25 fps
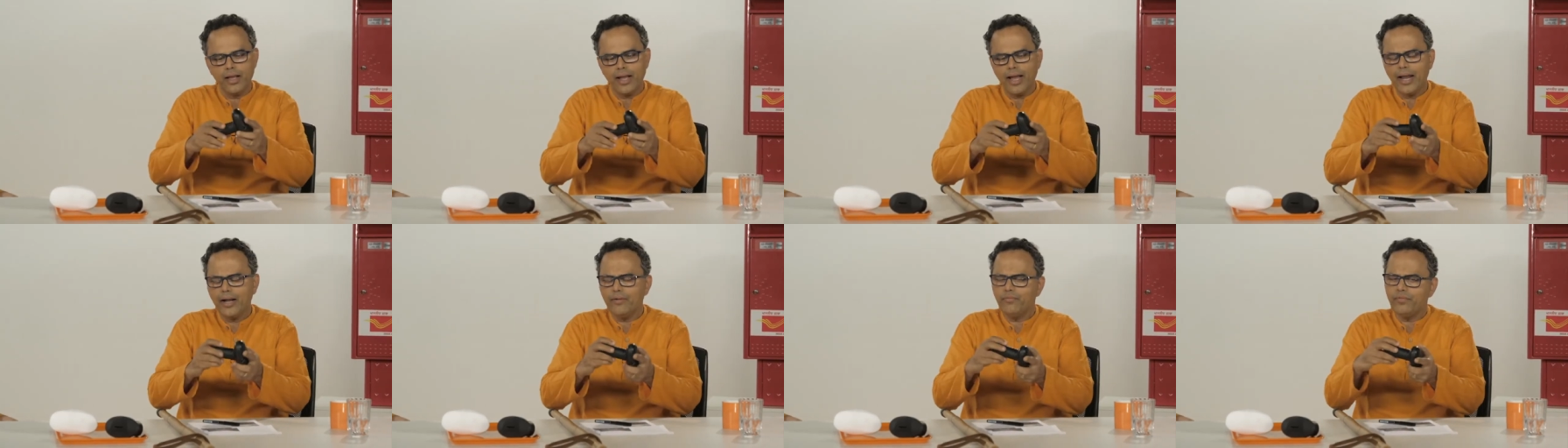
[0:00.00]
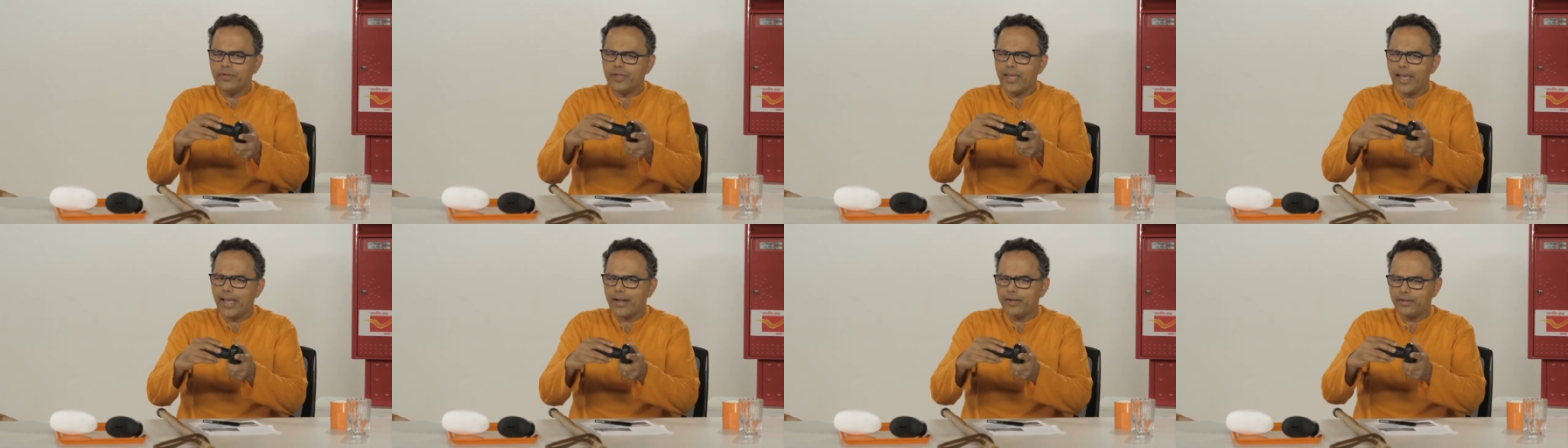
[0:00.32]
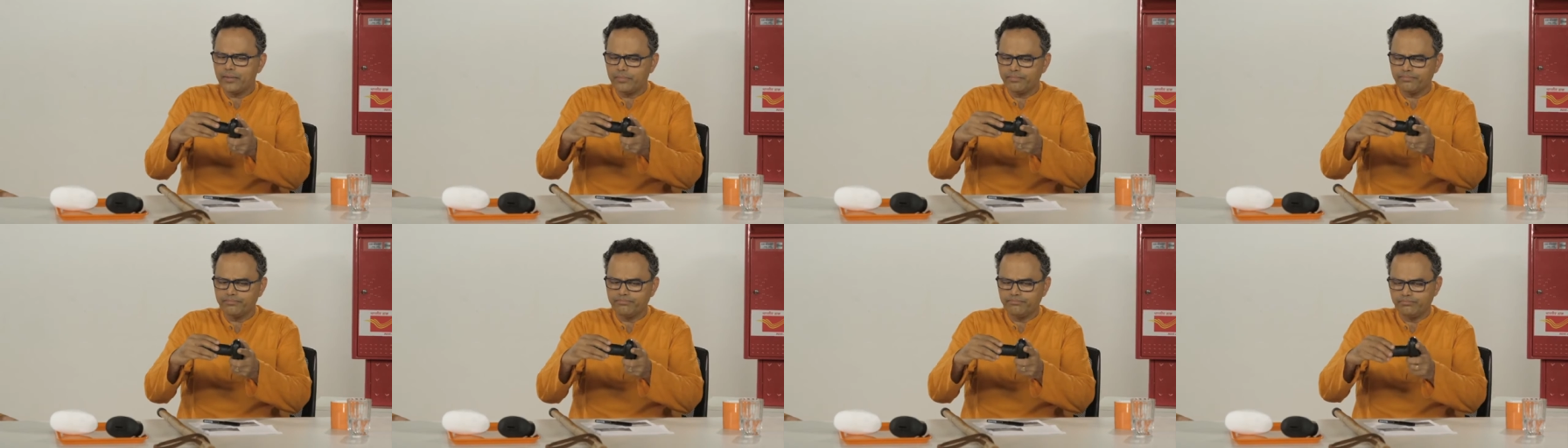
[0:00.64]
and we had
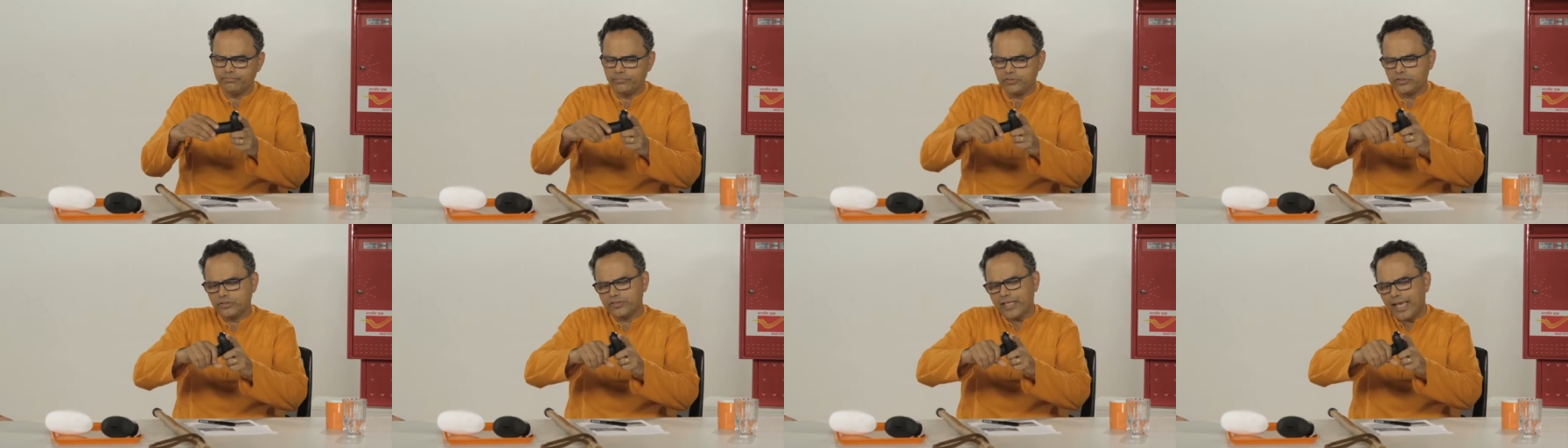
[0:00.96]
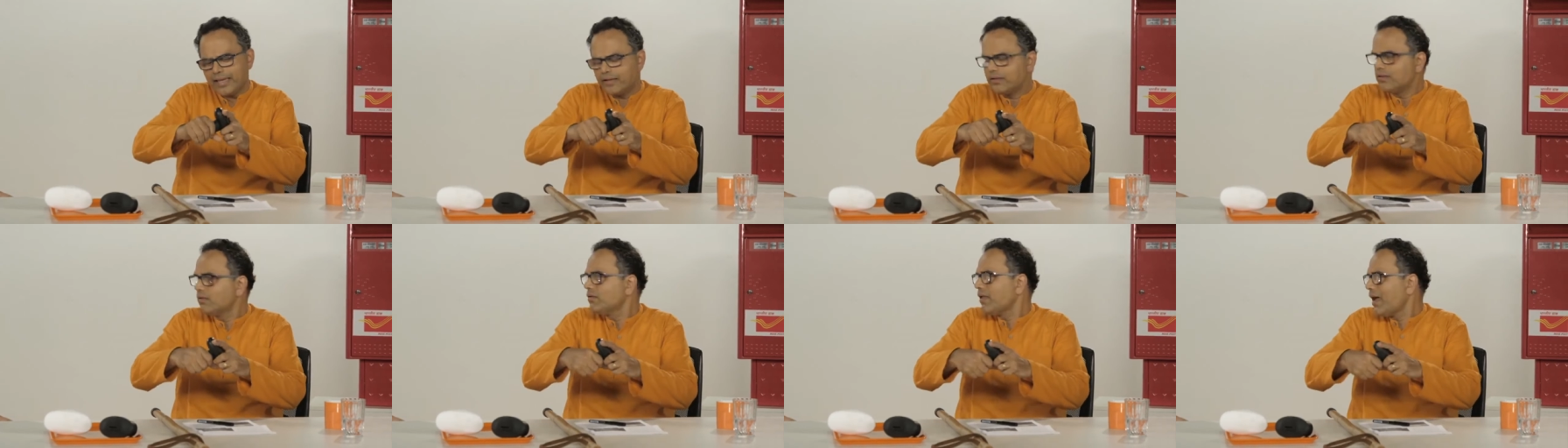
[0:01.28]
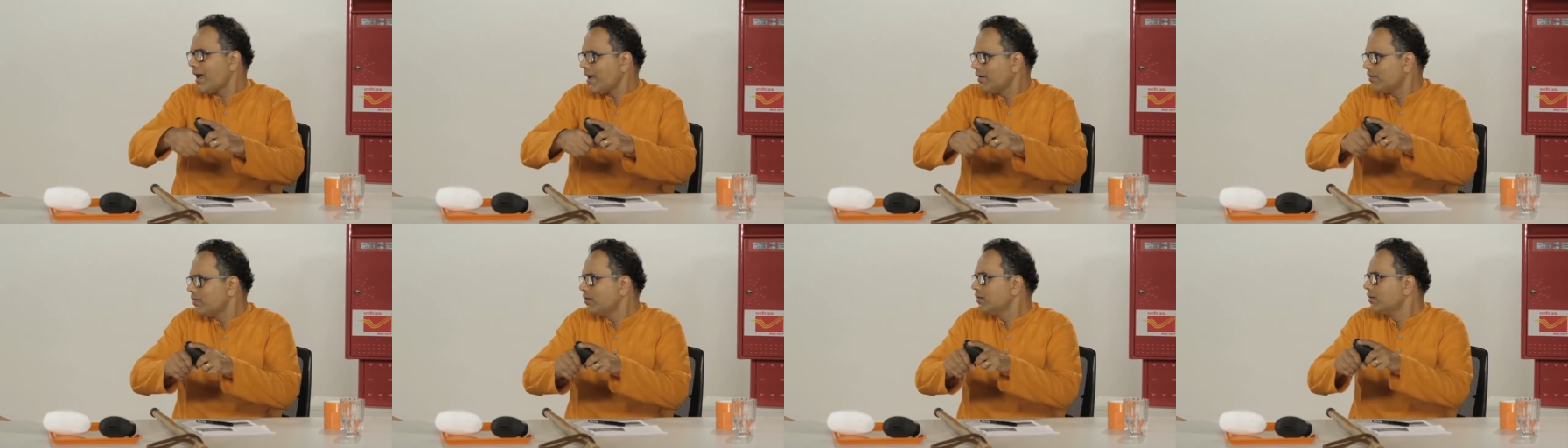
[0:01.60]
a cycle
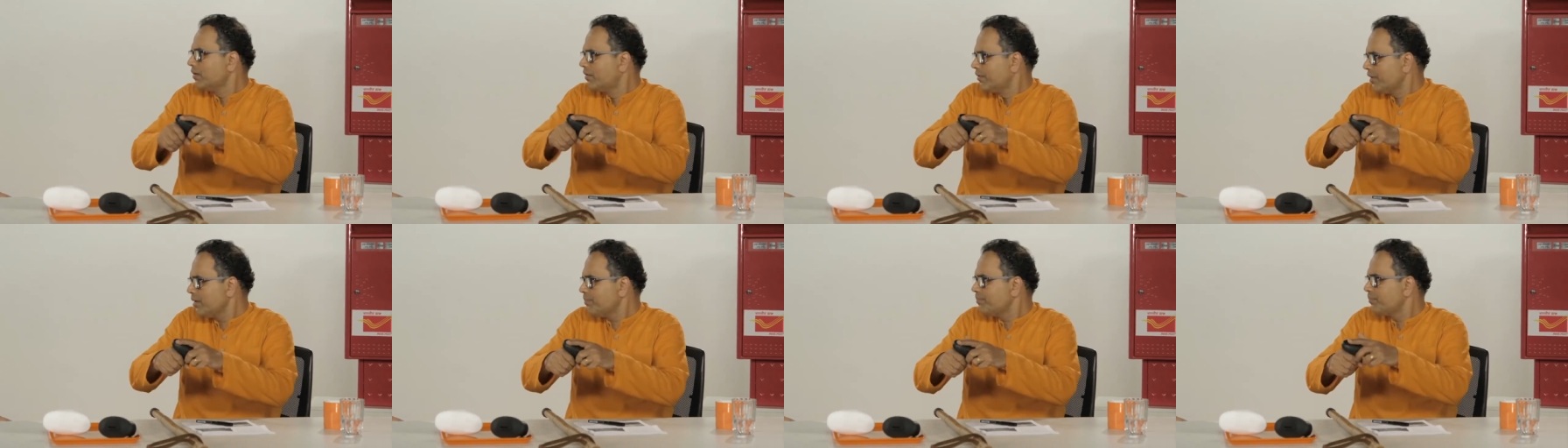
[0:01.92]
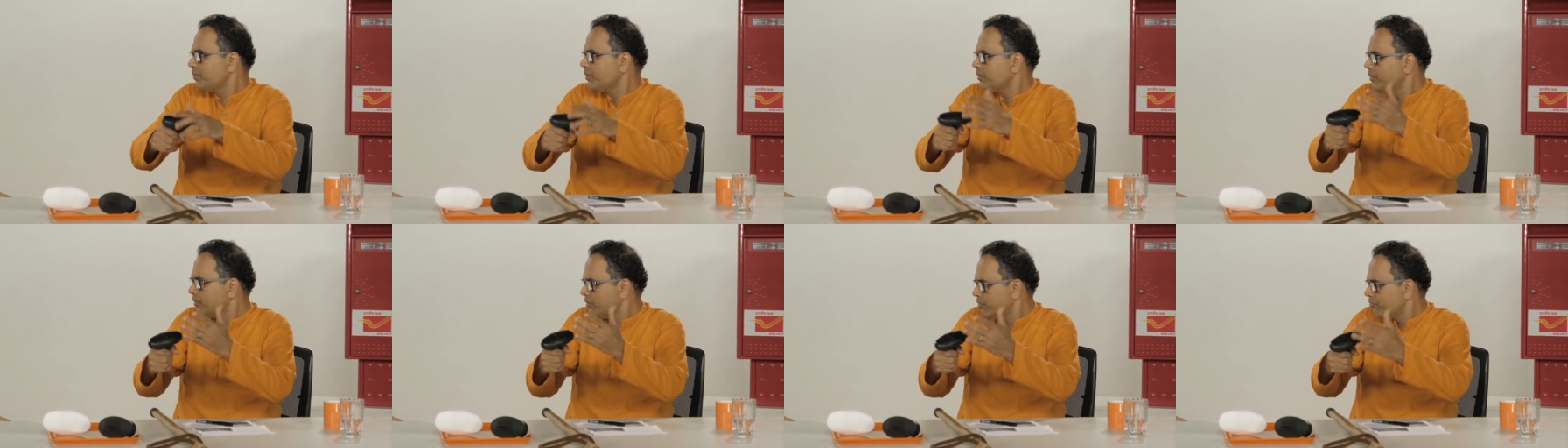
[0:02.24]
handle grip